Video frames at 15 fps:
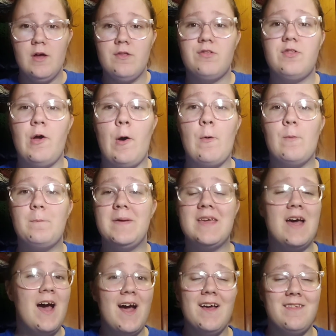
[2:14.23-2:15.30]
So
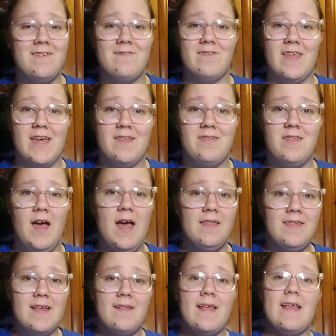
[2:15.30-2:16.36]
because of this
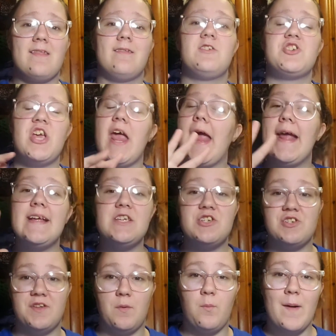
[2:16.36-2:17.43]
has
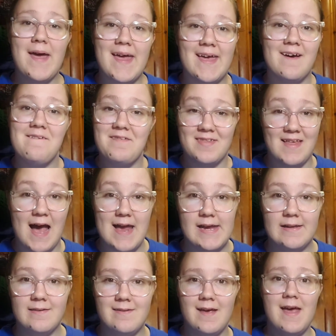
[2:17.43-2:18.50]
changed the way of
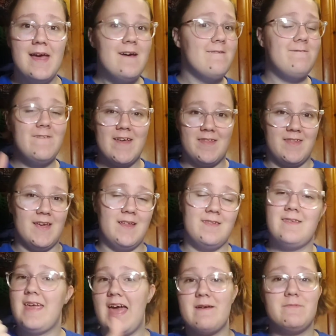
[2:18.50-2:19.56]
science,
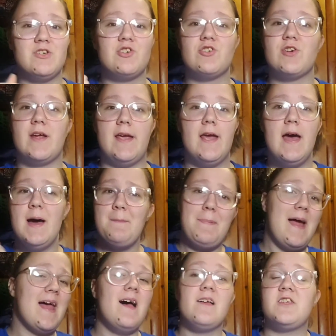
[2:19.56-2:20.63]
physics, chemistry,
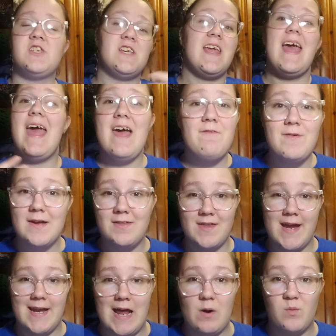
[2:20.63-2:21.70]
biology,
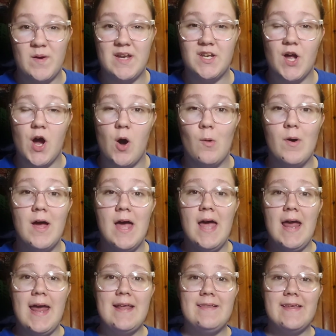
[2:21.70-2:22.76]
everything that we know.
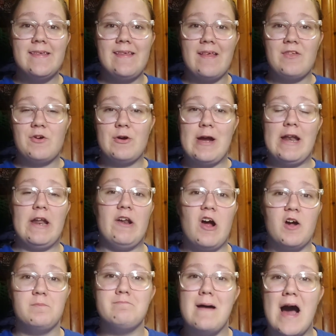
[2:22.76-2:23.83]
And this has created
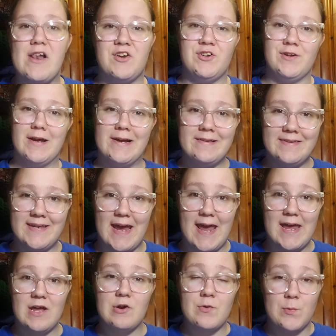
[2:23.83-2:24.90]
our modern
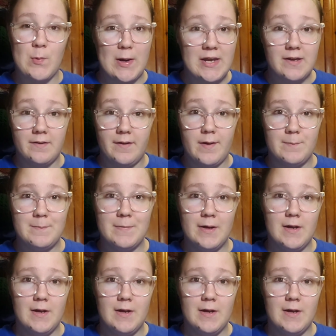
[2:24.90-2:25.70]
day curriculum.